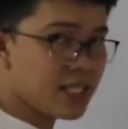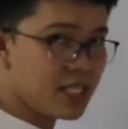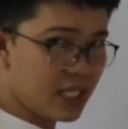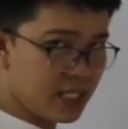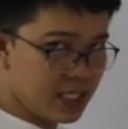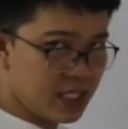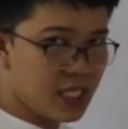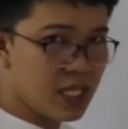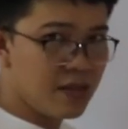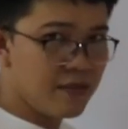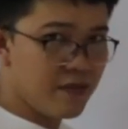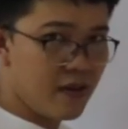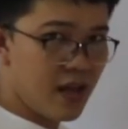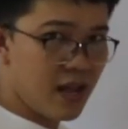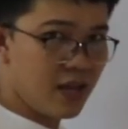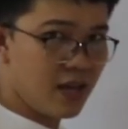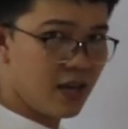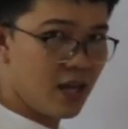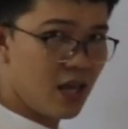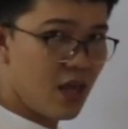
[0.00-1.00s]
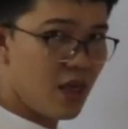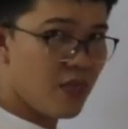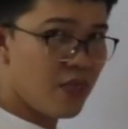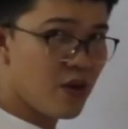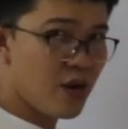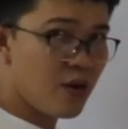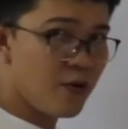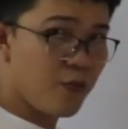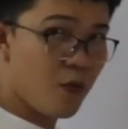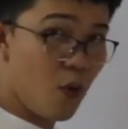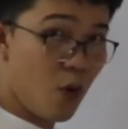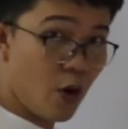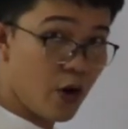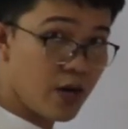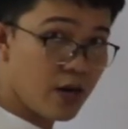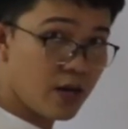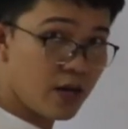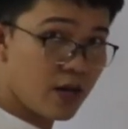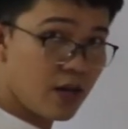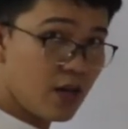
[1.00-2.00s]
is even,
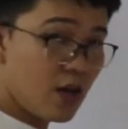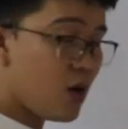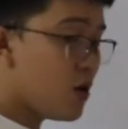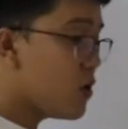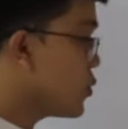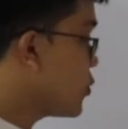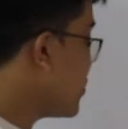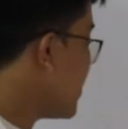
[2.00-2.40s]
therefore, we